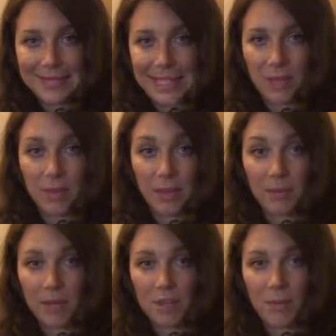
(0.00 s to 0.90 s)
didn't make
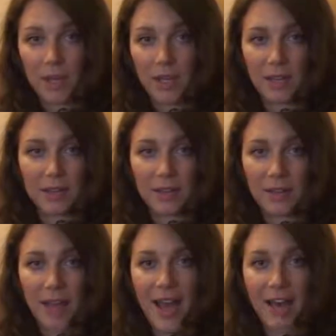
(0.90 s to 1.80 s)
much money and
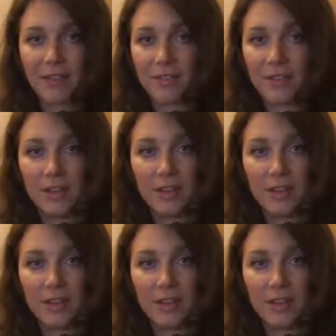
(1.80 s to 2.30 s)
didn't have